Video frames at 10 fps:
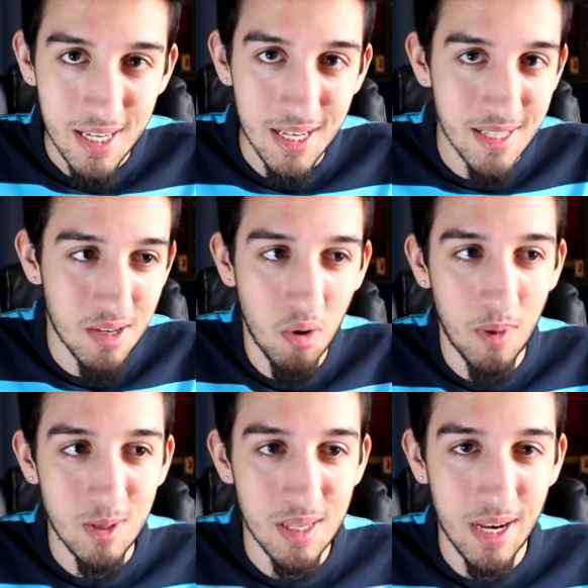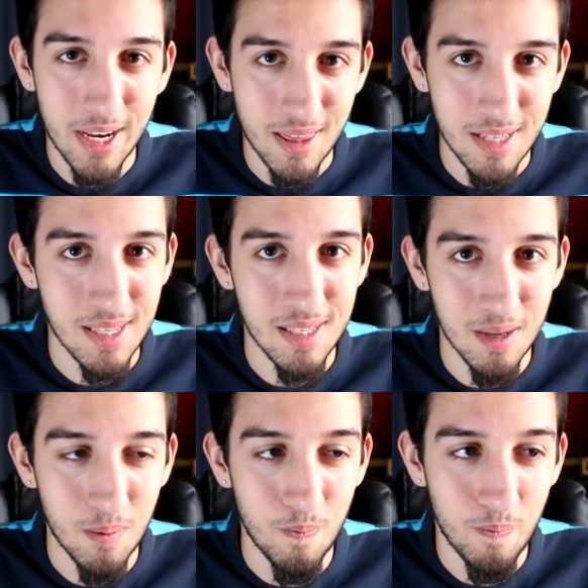It's almost like this is
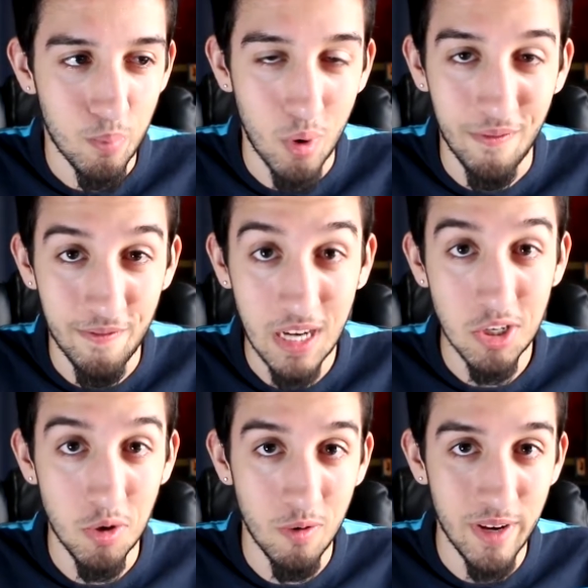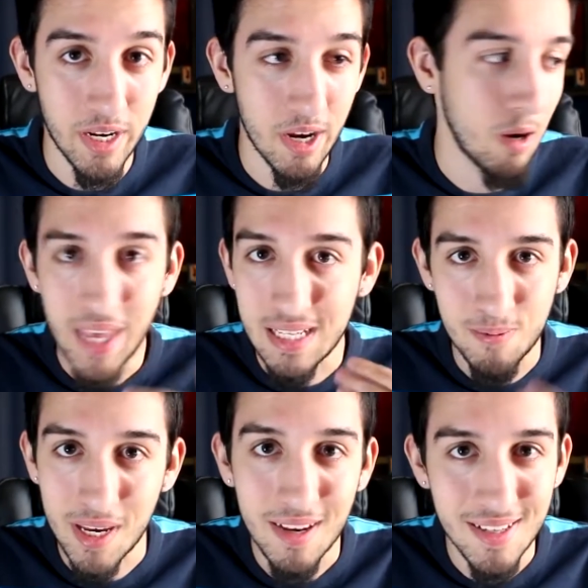a professional video.
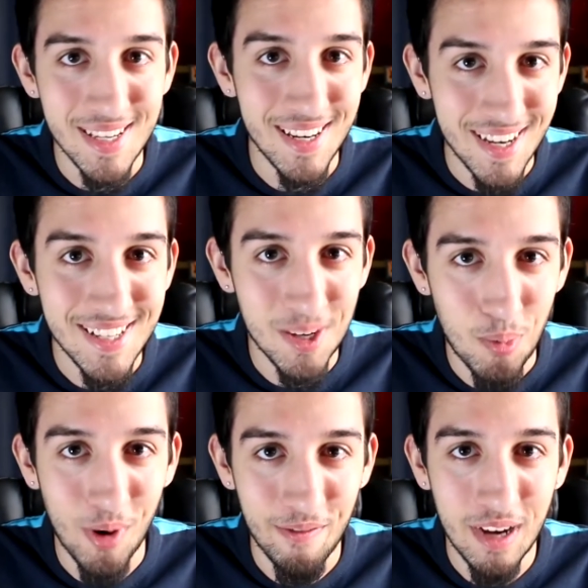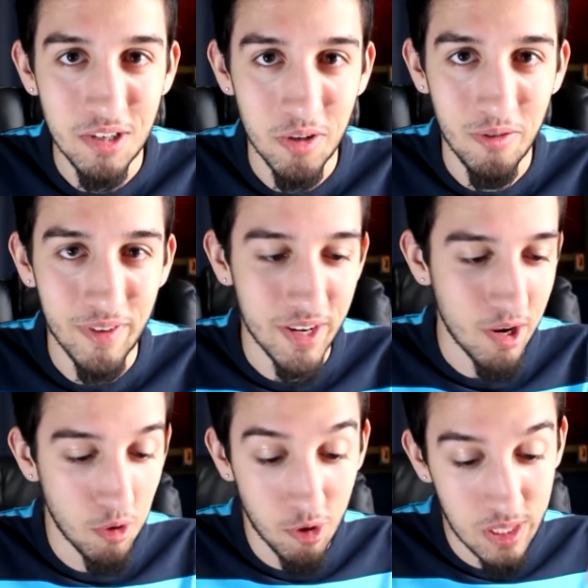That's because it is a professional
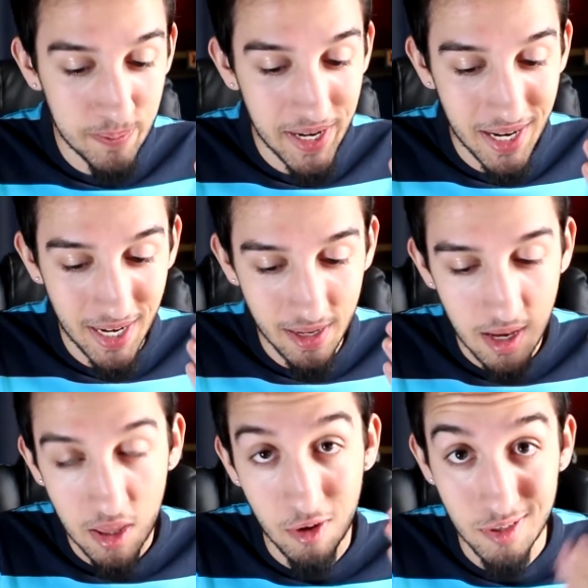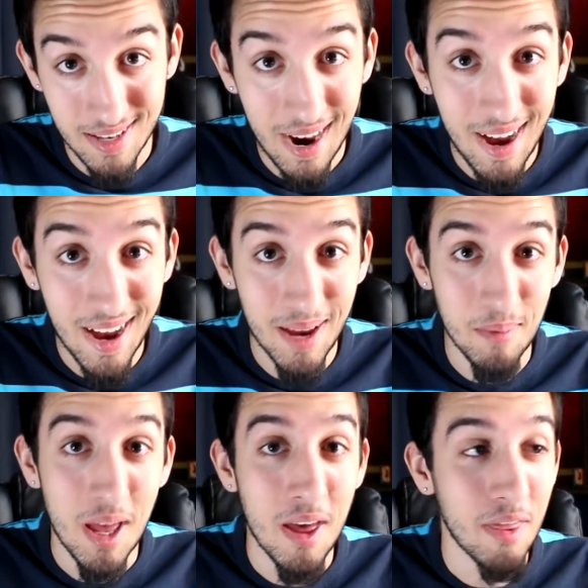video. They're spending their
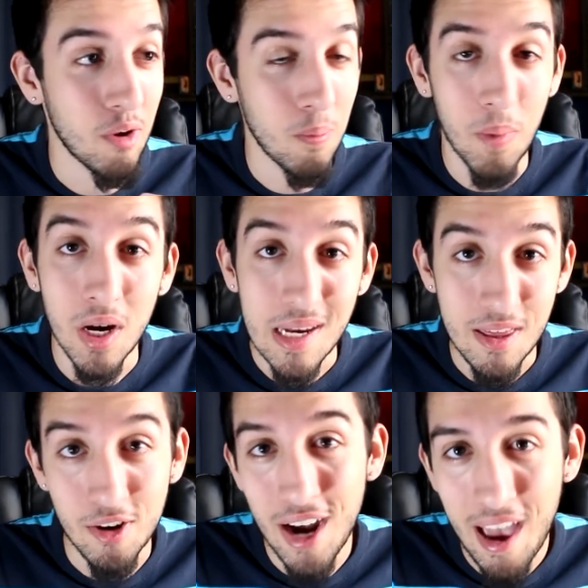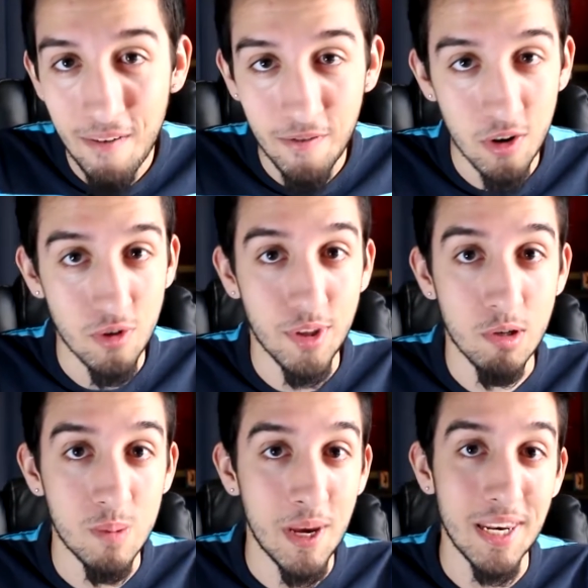time, their money, their effort,
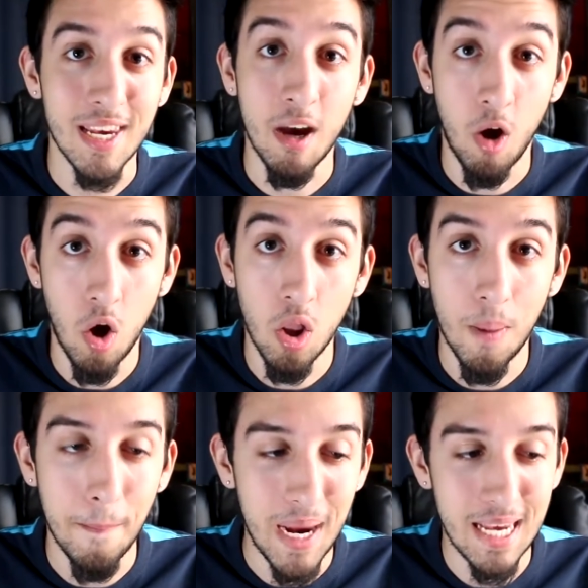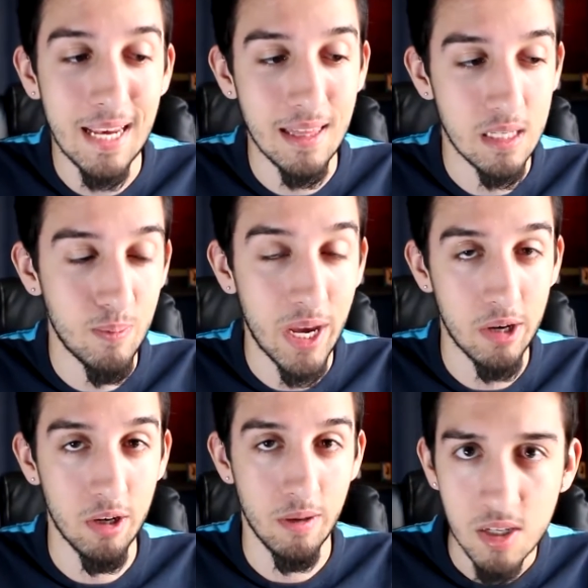they're spending it all on making this
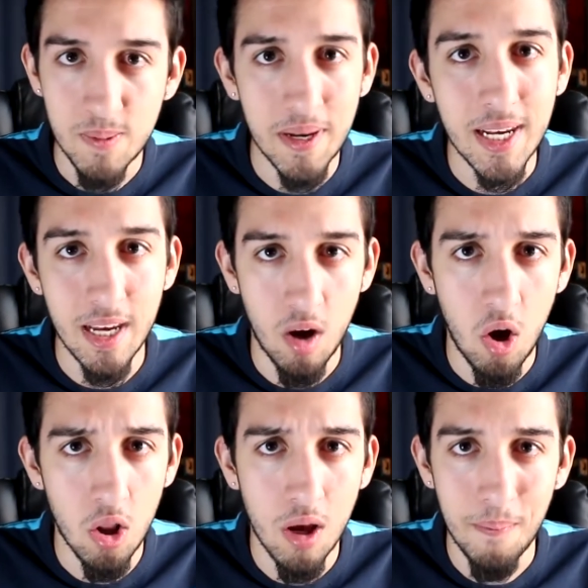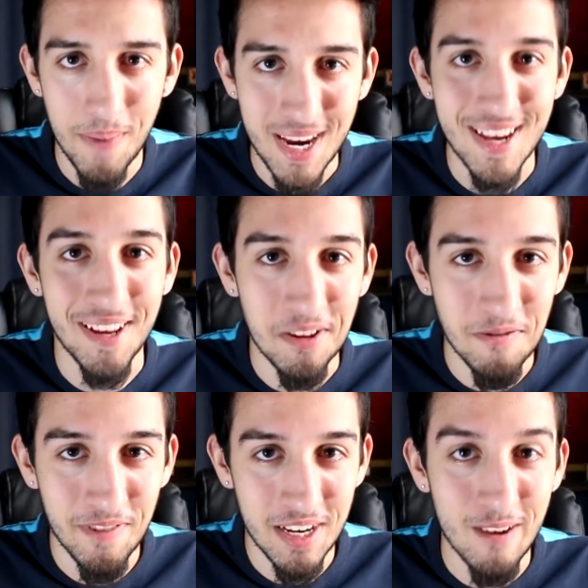better. They're spending it all on making
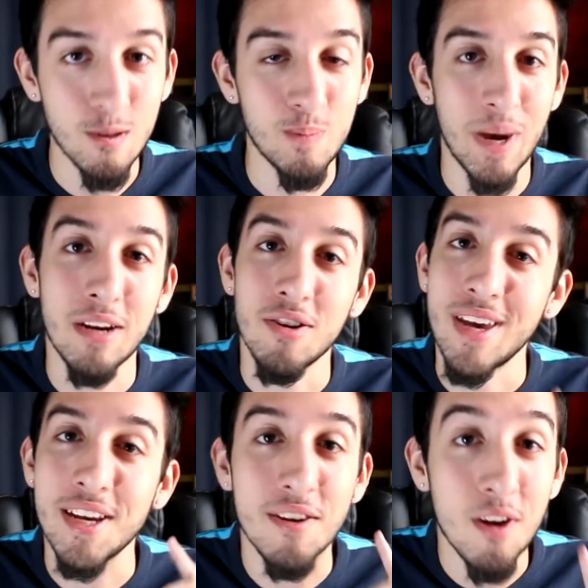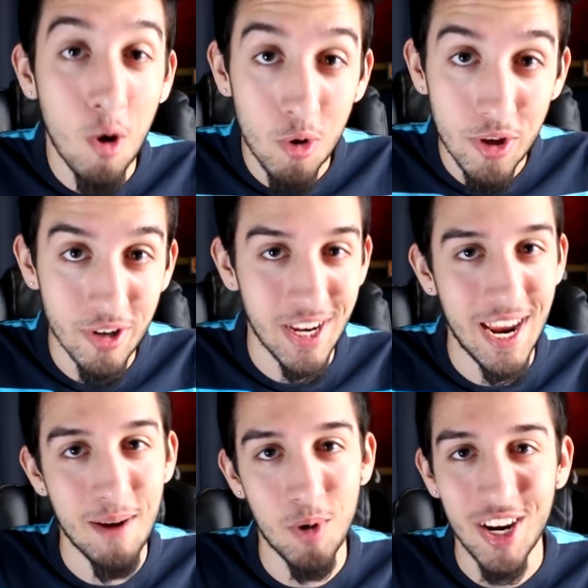their videos better. They know their
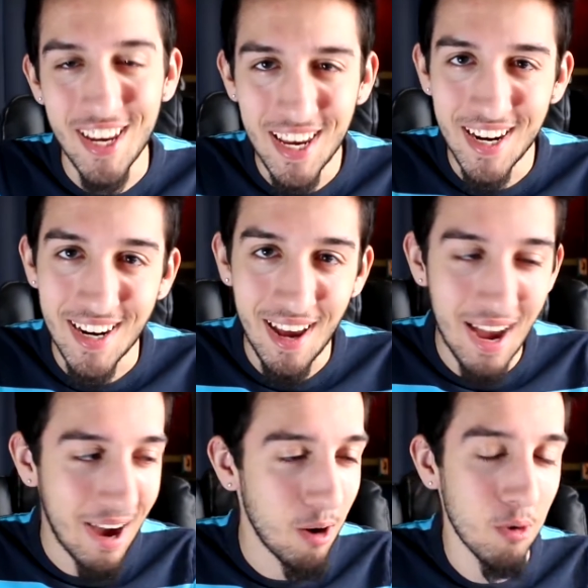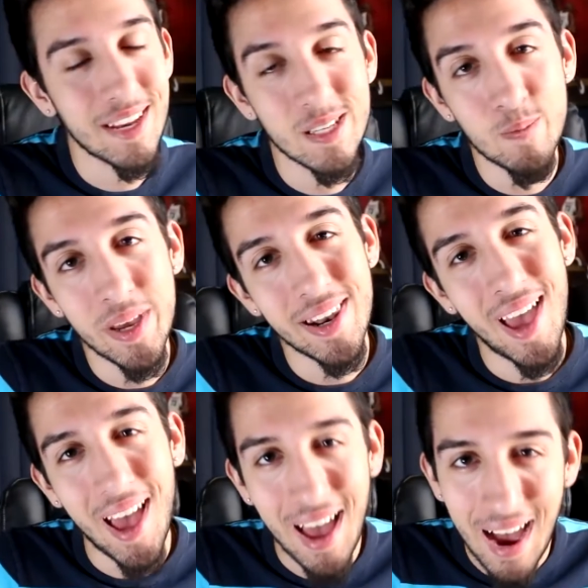camera in and out. They spend
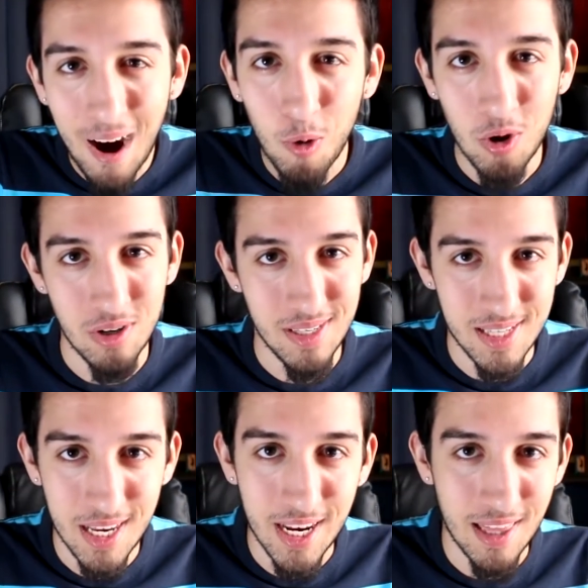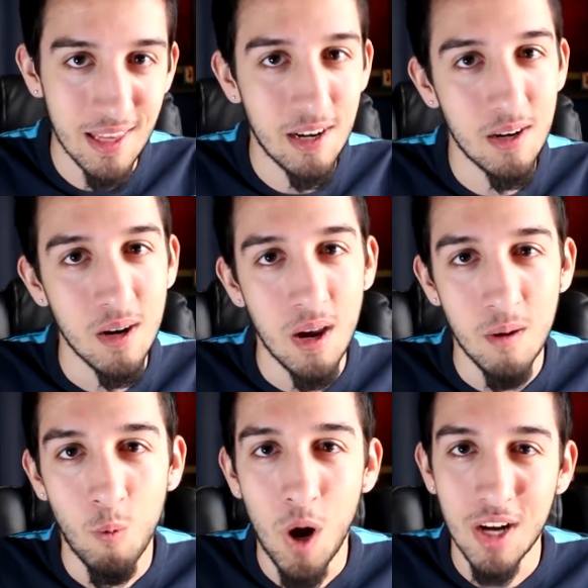hours sitting there
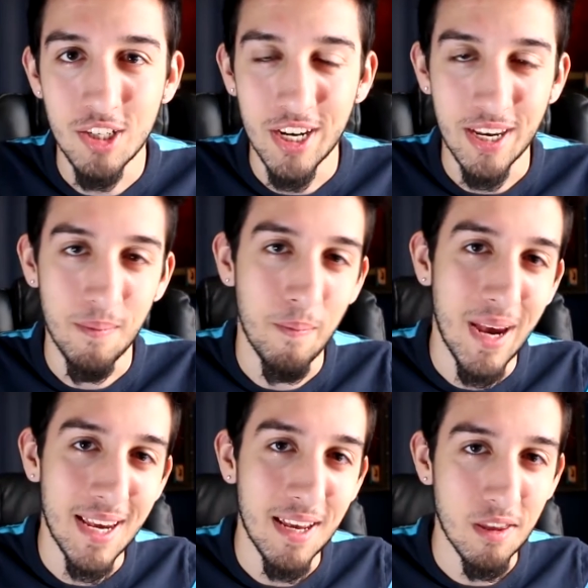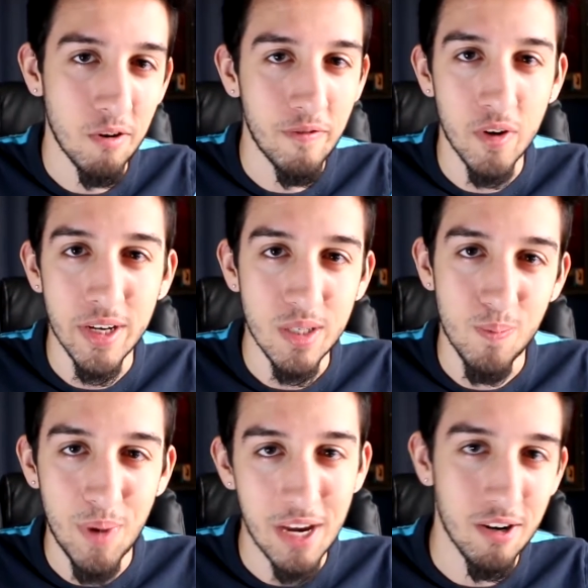watching it, making their footage
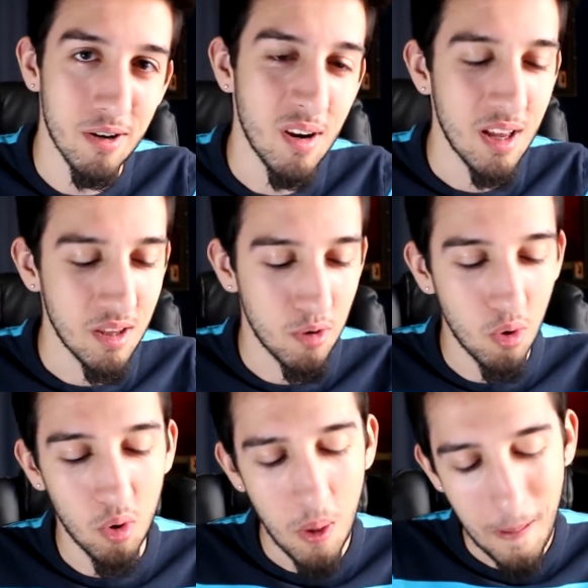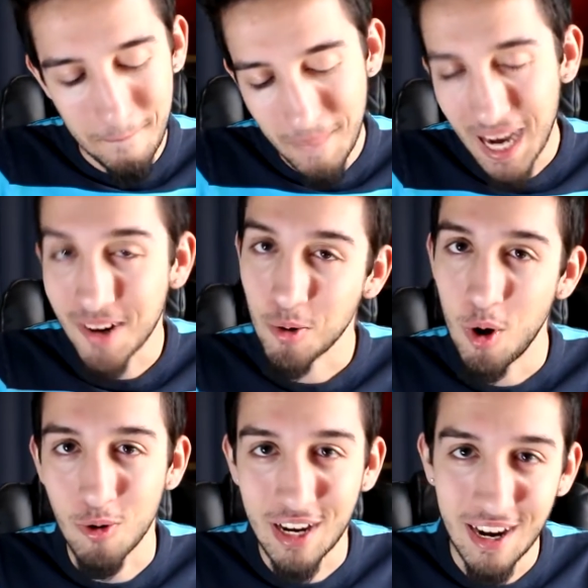better, little
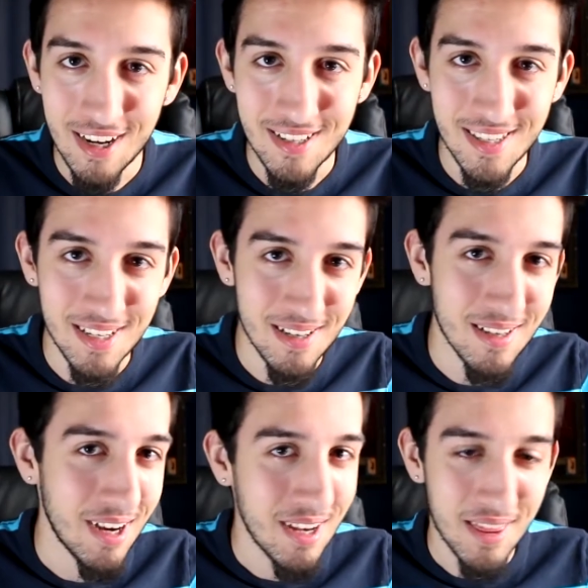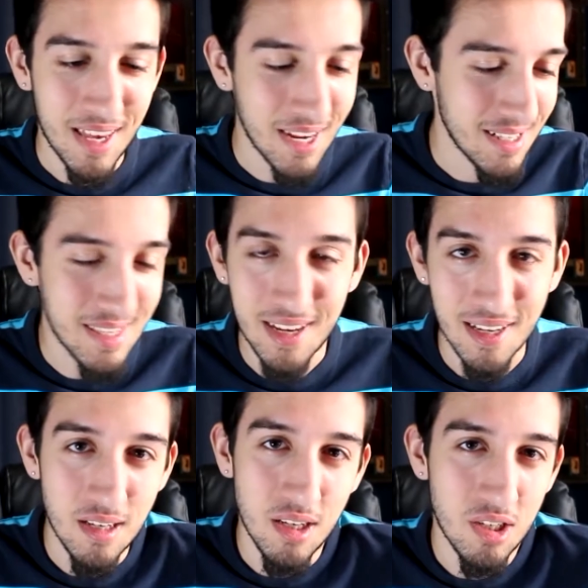micro cuts and things
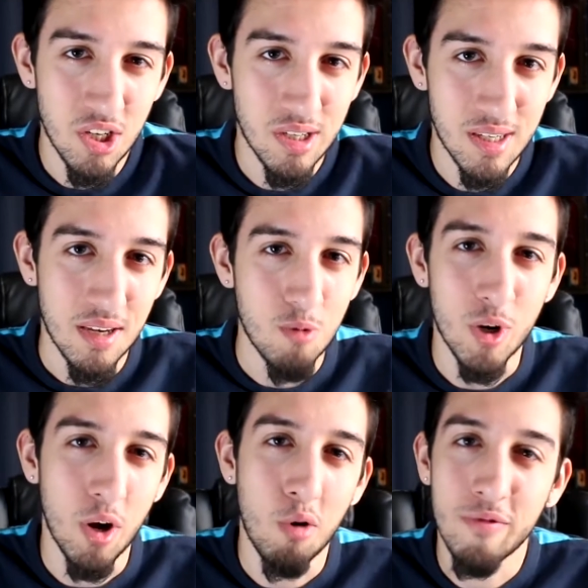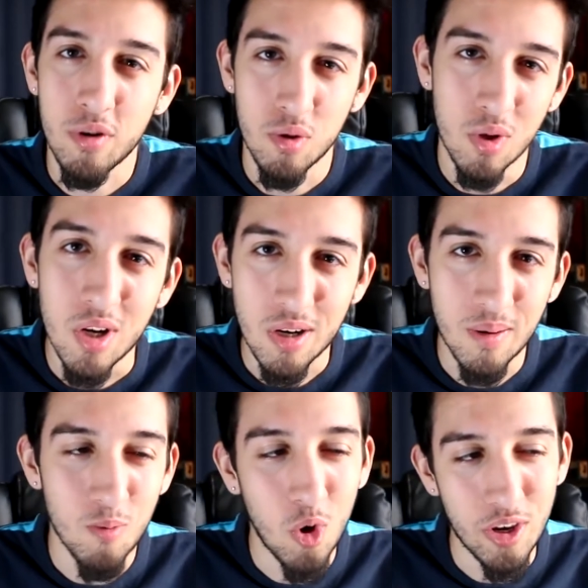that you would overlook
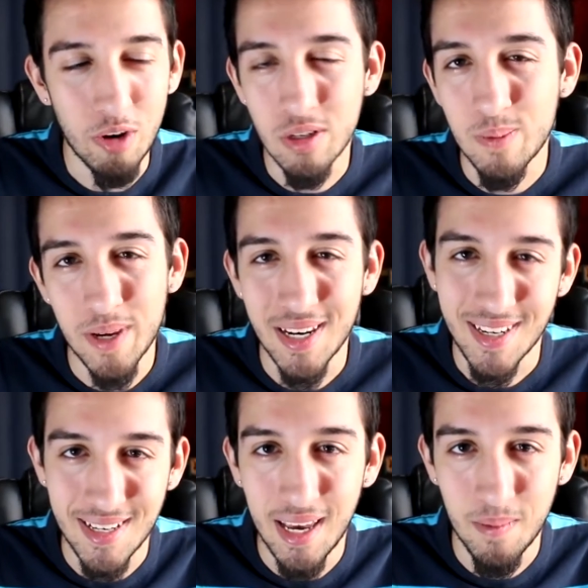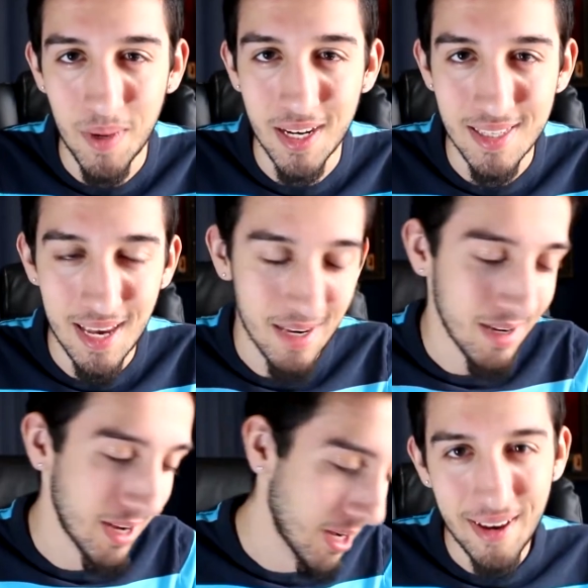while you're spending 10 minutes editing.